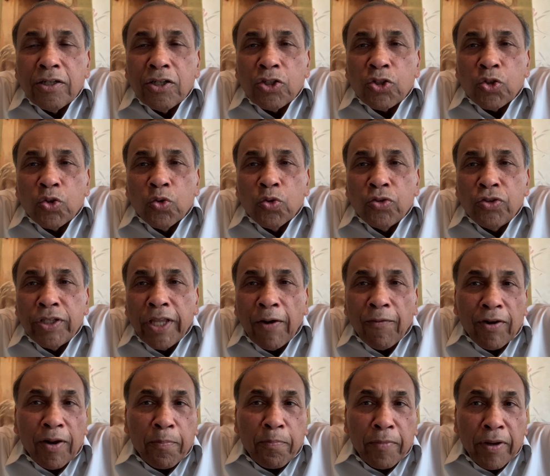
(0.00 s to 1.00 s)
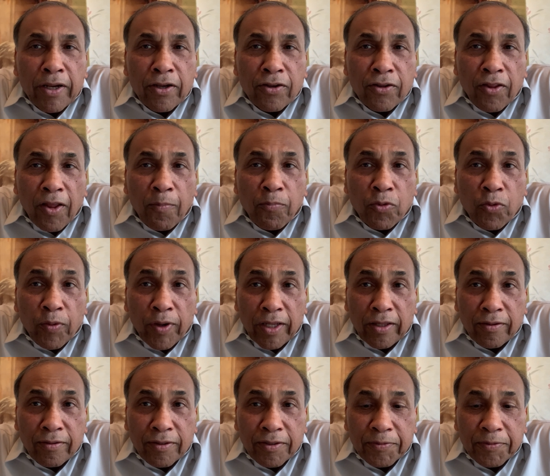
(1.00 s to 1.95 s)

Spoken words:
to development of twin.